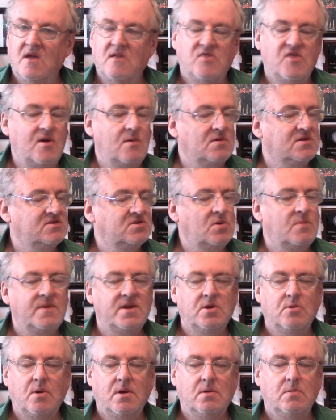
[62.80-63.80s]
there were so
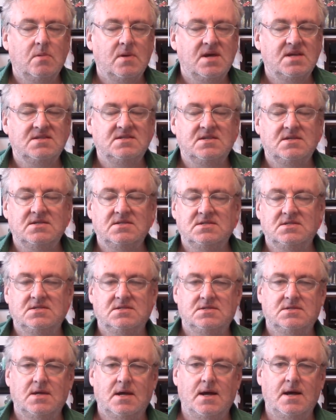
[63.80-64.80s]
many great
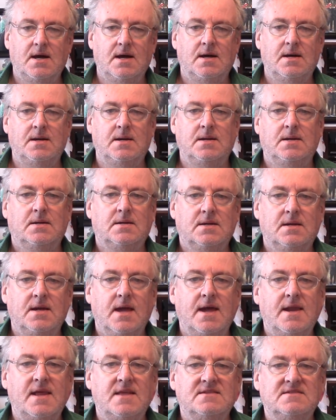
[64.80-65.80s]
races. Uh,
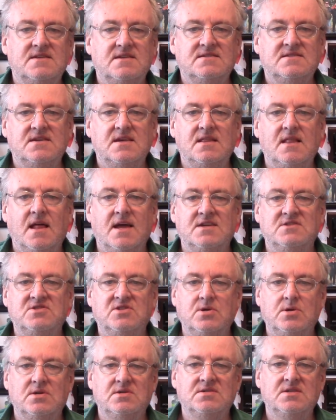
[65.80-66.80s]
at NCC last
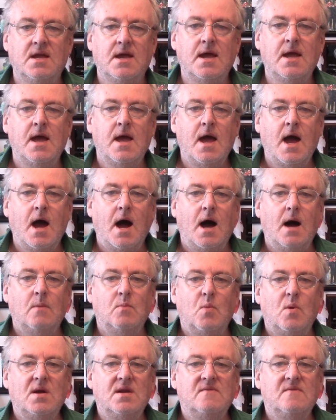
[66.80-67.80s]
Thursday.
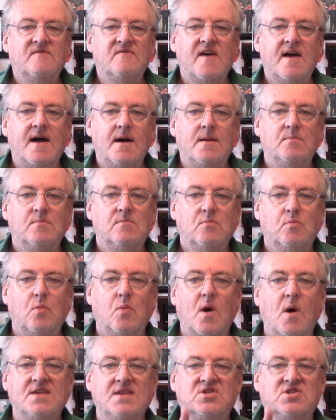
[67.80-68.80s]
Um, one of them
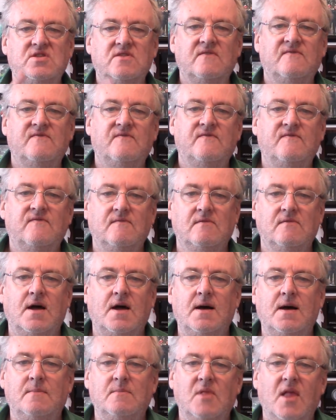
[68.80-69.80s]
watched the
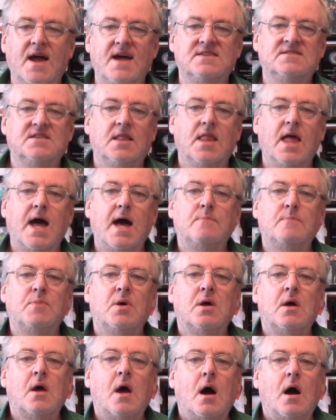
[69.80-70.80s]
um, last lap
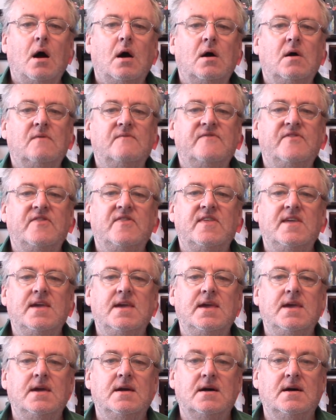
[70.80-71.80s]
of
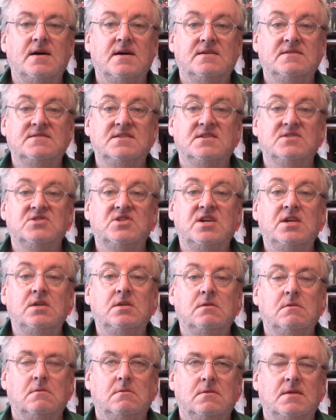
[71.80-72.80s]
the uh,
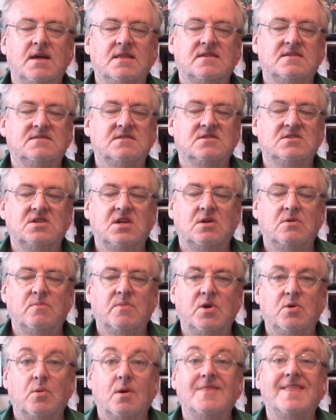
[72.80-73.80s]
16, not the 1600
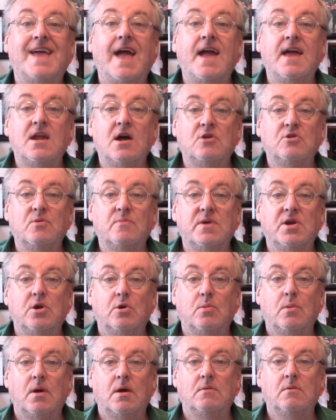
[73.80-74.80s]
meter run, the 800 meter
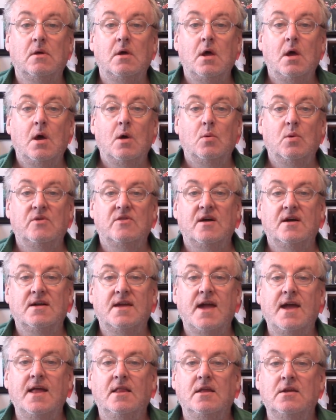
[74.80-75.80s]
run with uh,
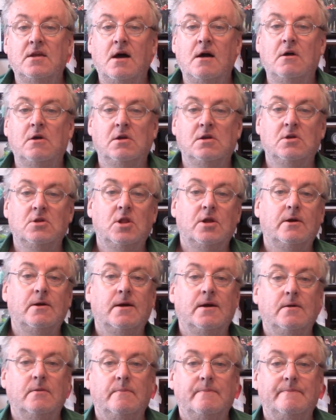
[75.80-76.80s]
Caitlin Hart and Claire Hill.